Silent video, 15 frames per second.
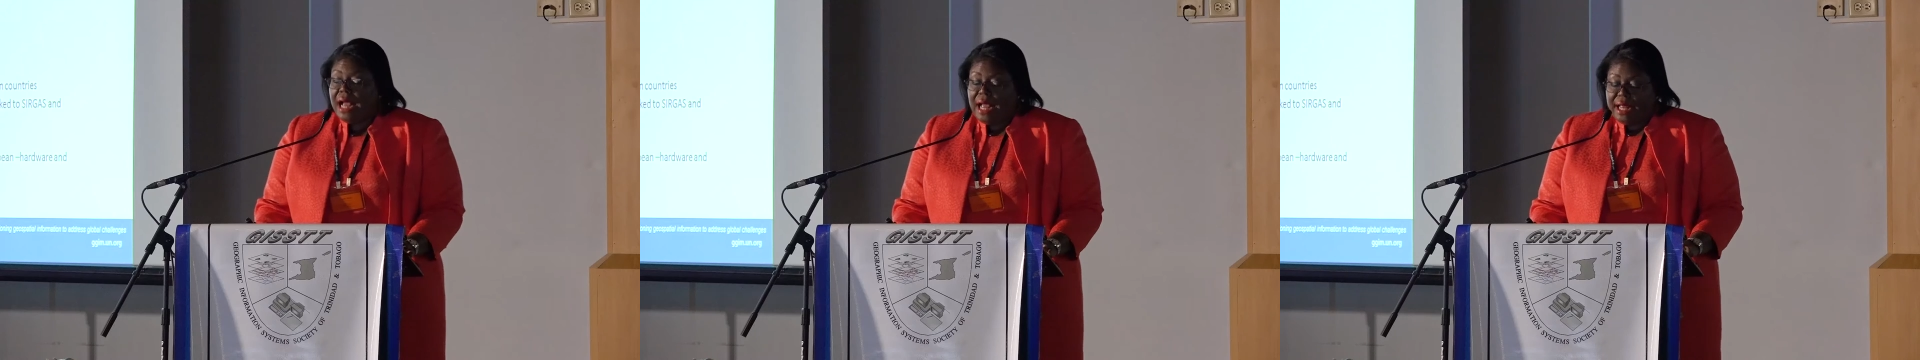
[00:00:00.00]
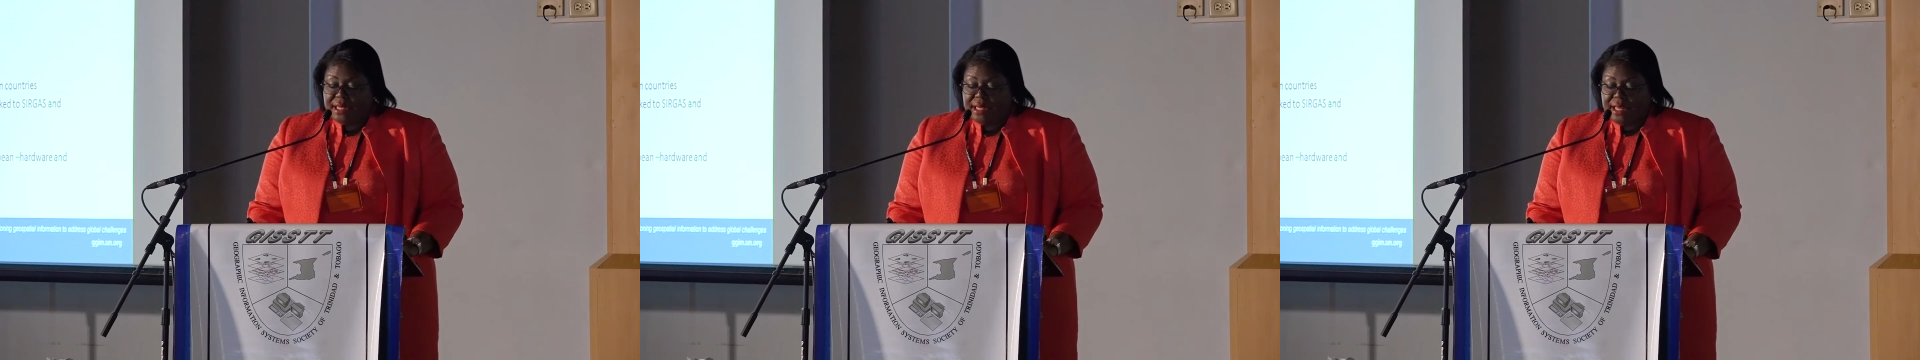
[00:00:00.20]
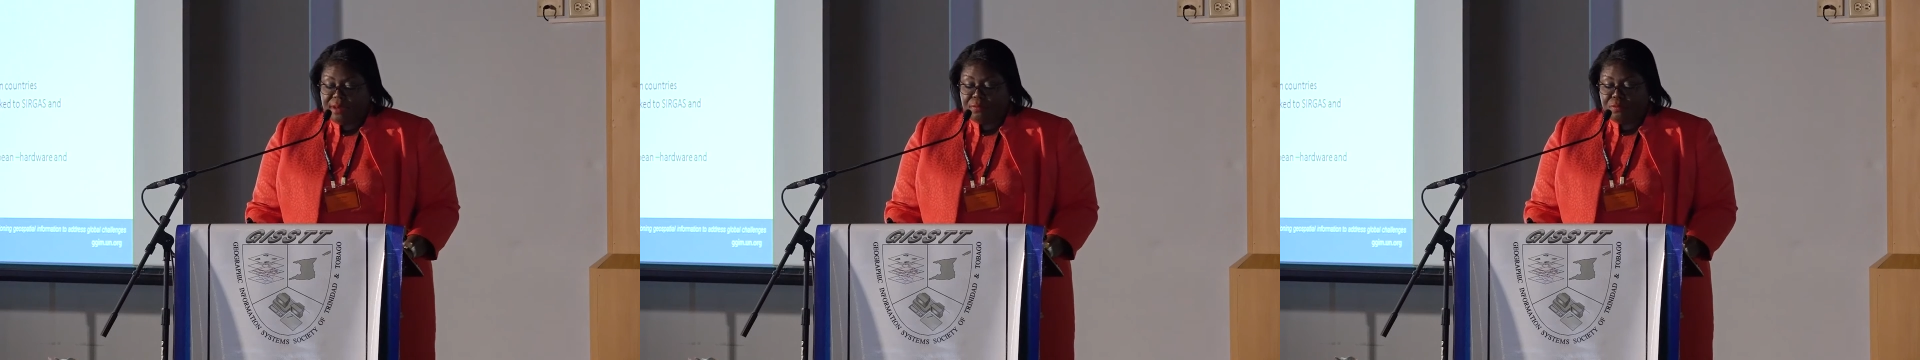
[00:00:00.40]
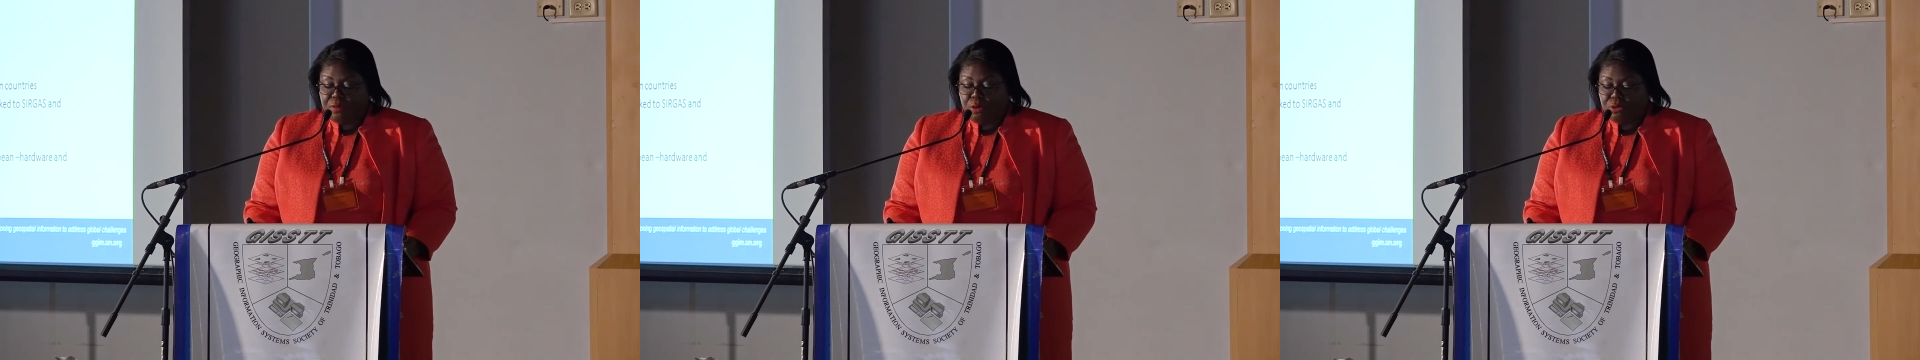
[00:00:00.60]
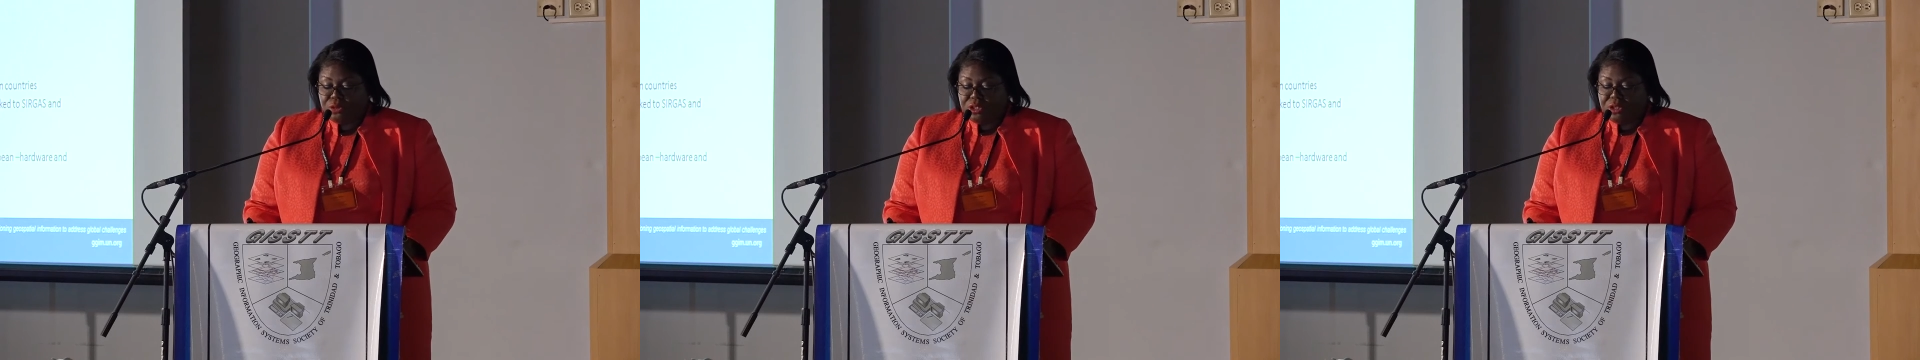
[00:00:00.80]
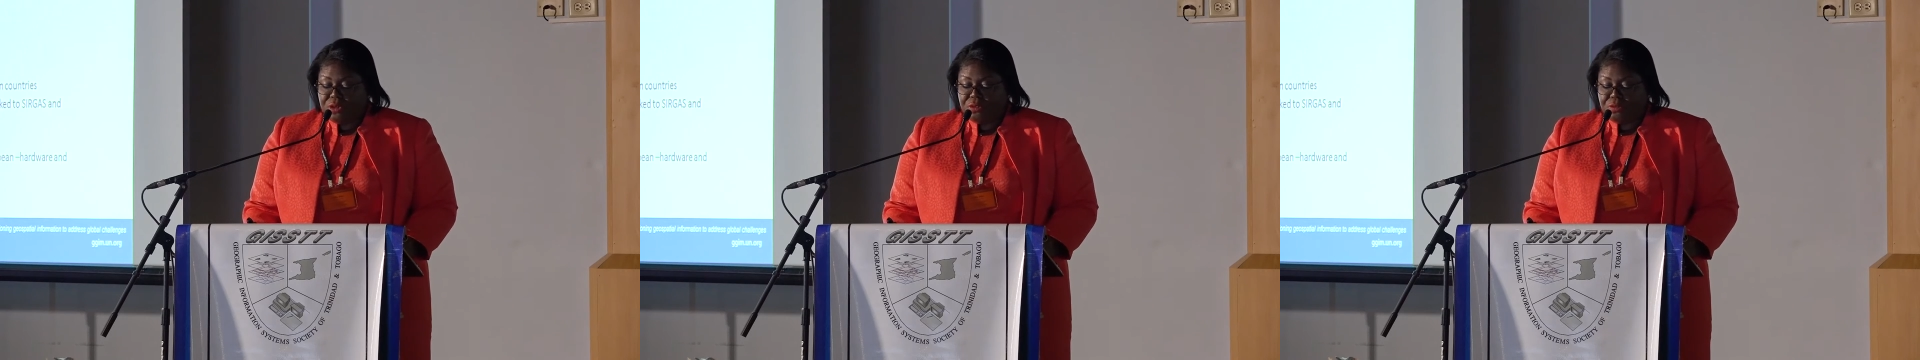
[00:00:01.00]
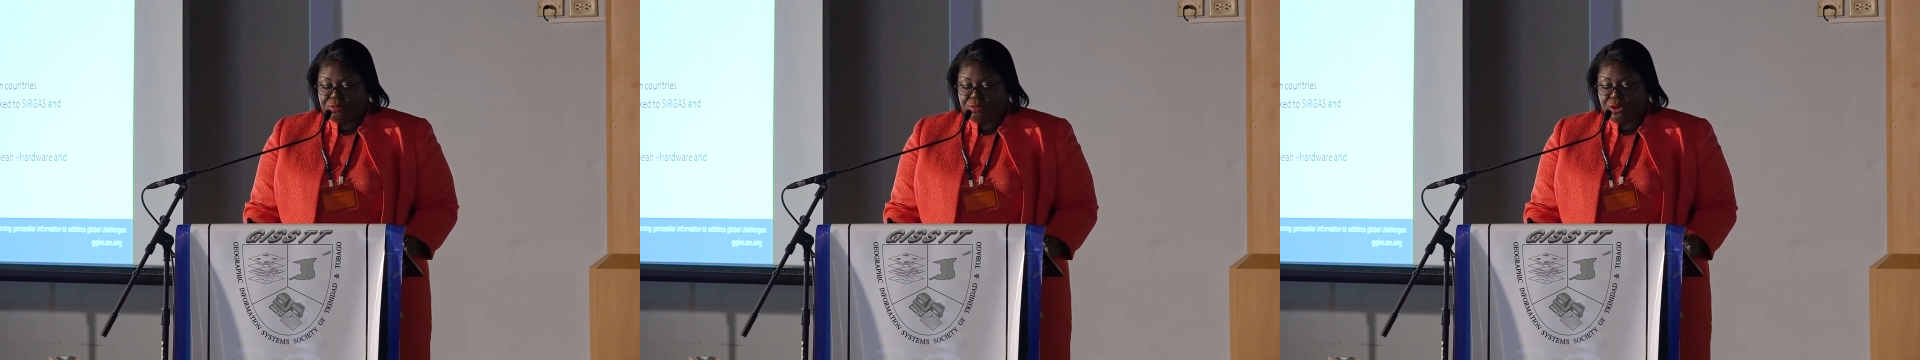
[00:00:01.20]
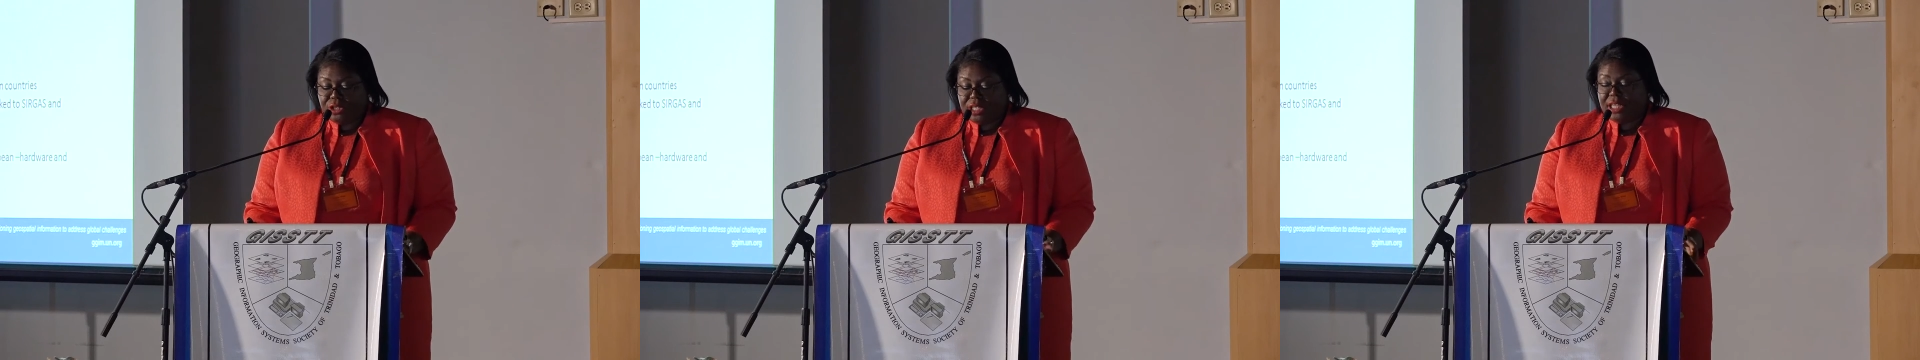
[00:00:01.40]
and they have found
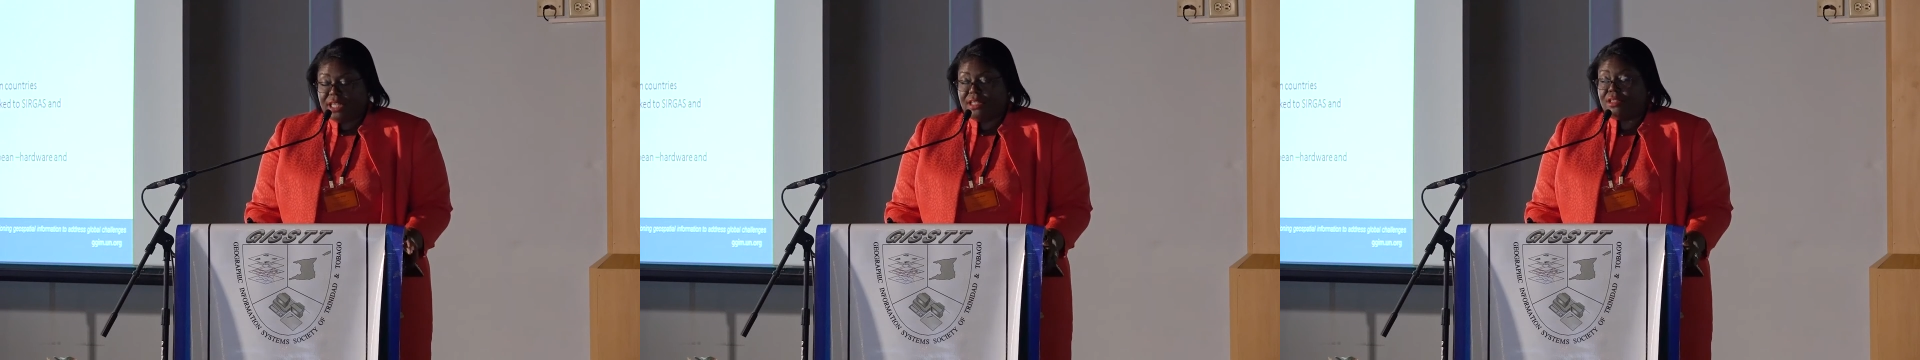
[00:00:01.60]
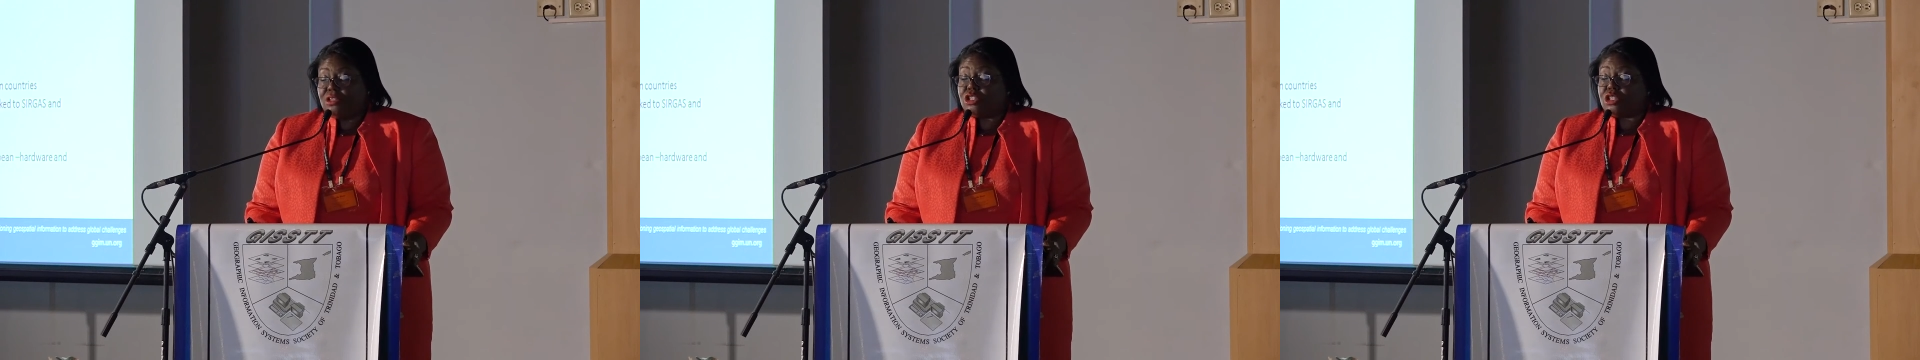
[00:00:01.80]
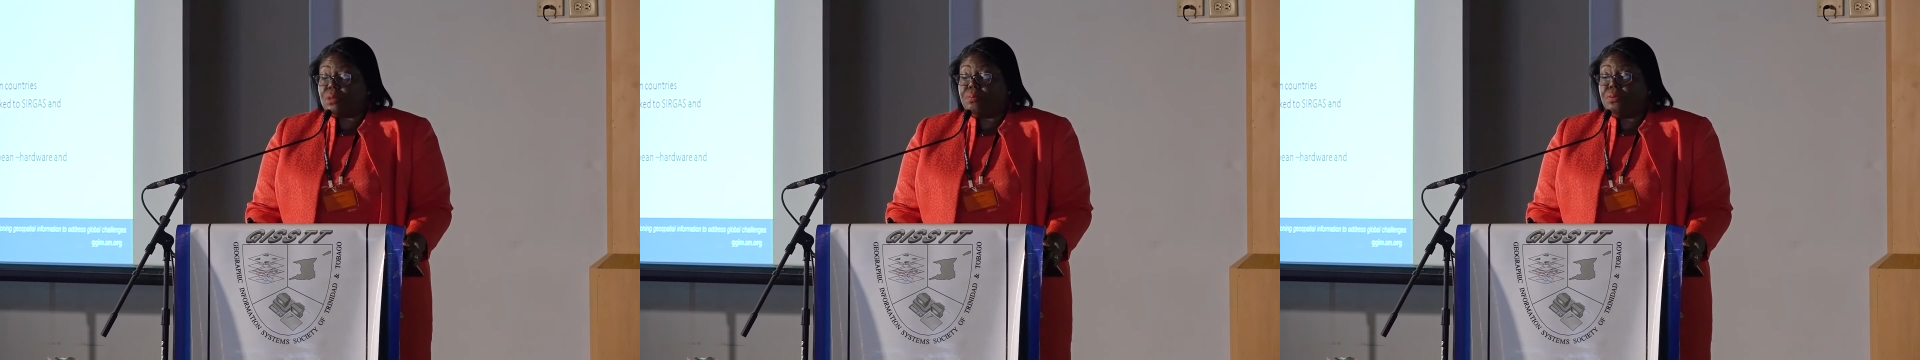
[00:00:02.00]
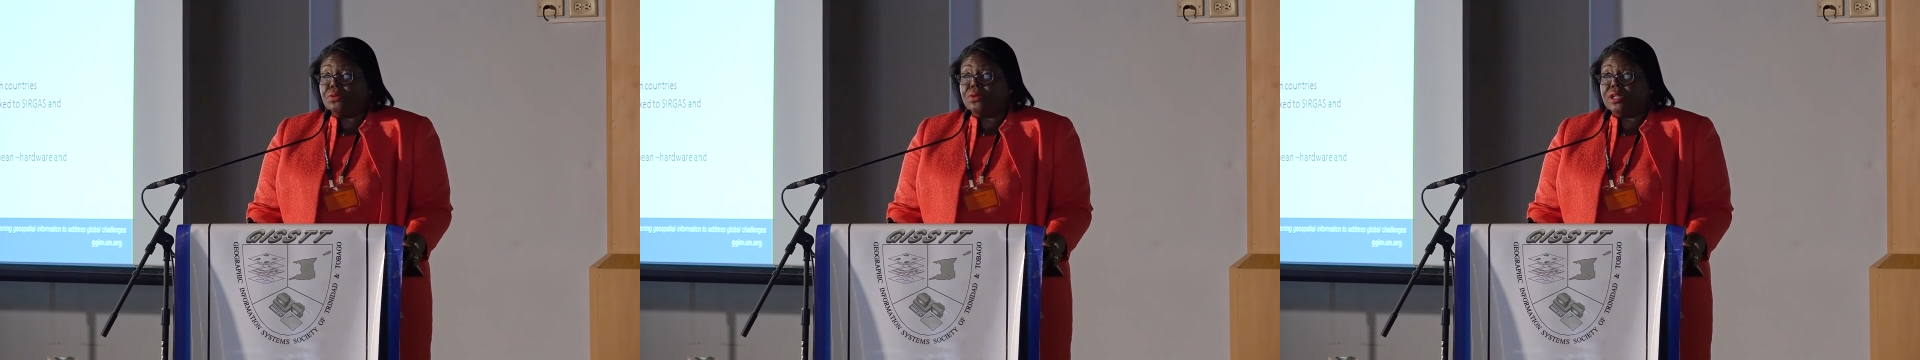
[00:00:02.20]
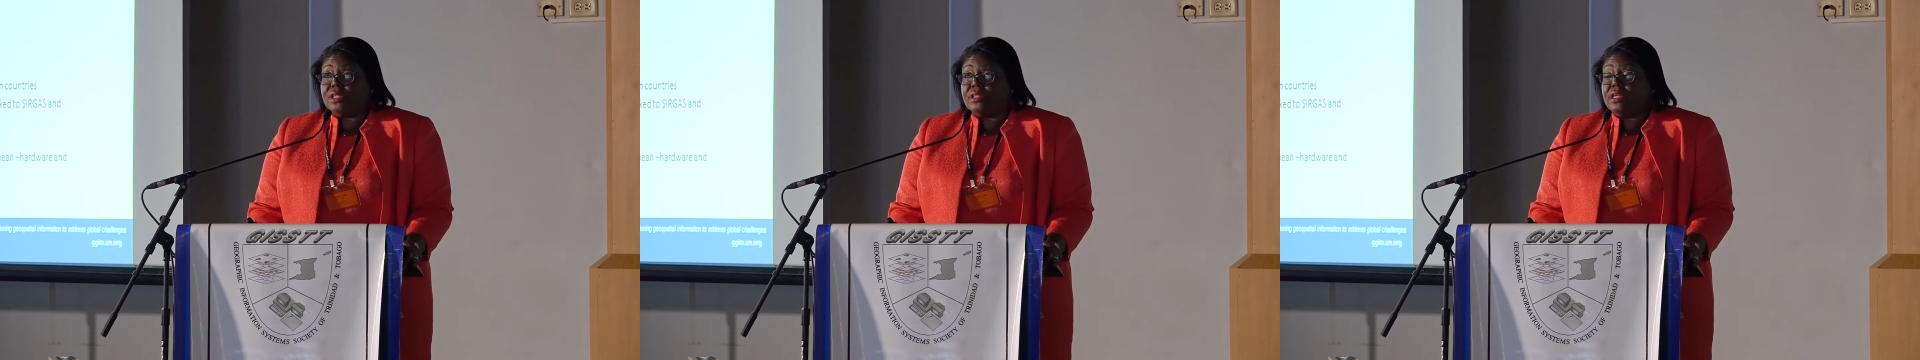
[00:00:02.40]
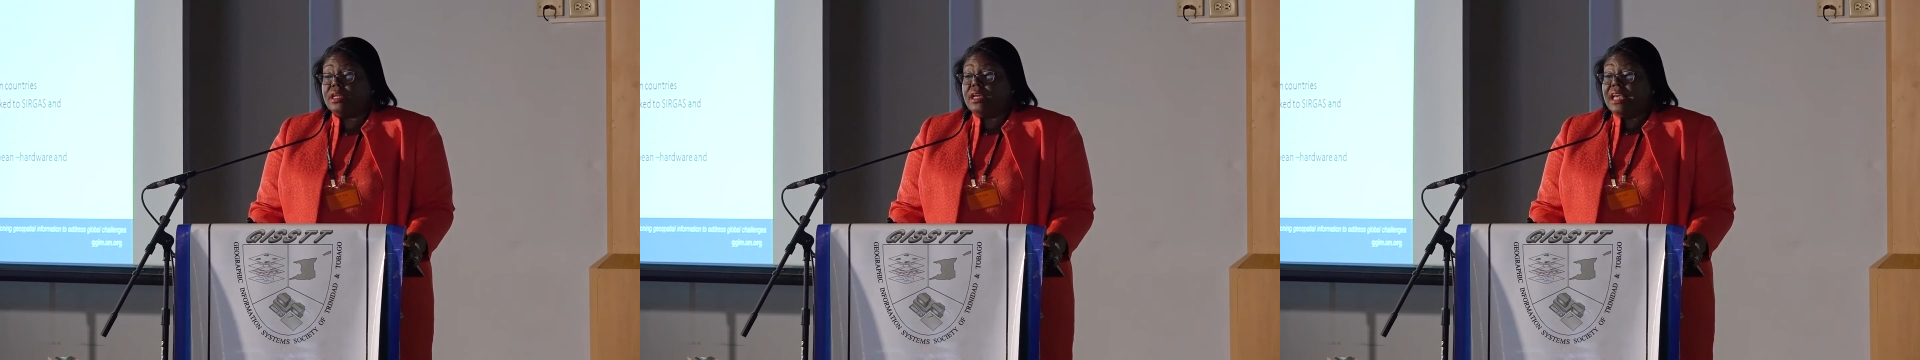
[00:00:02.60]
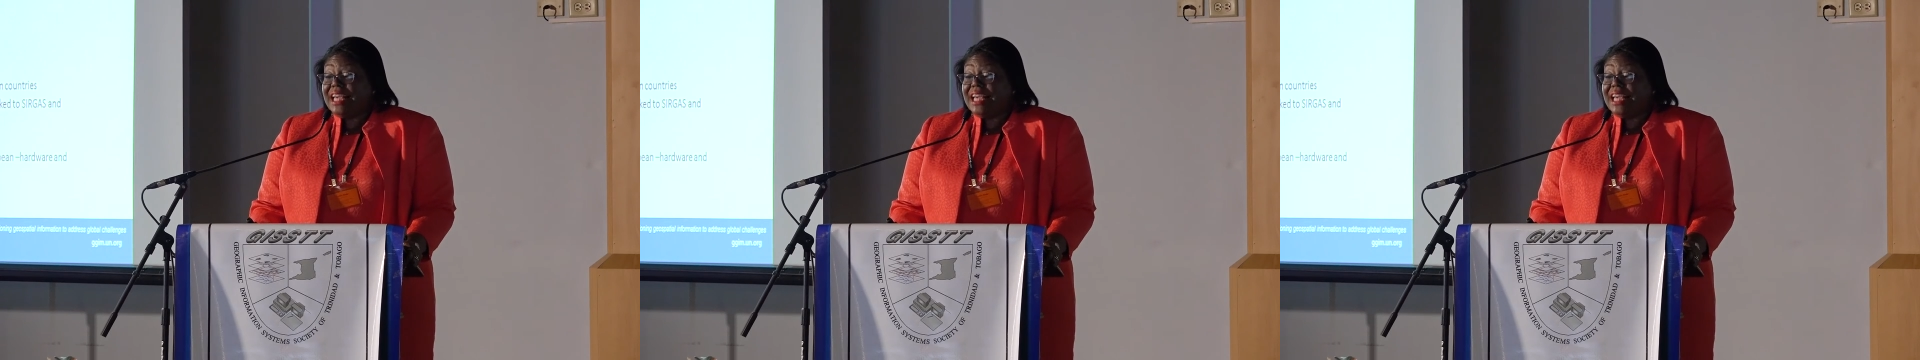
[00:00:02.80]
funding to support